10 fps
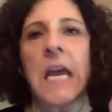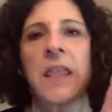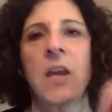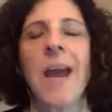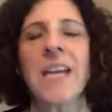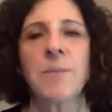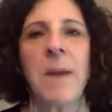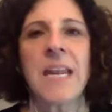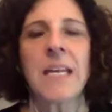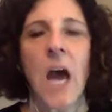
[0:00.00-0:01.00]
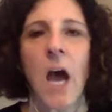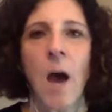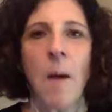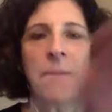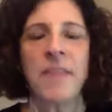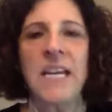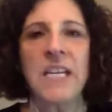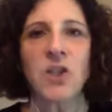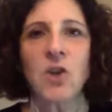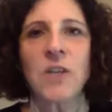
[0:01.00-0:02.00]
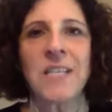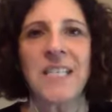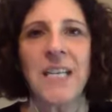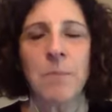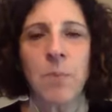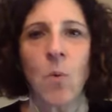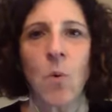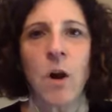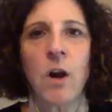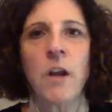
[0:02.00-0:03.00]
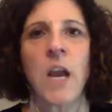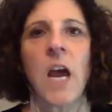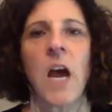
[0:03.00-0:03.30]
there has been up the eastern seaboard,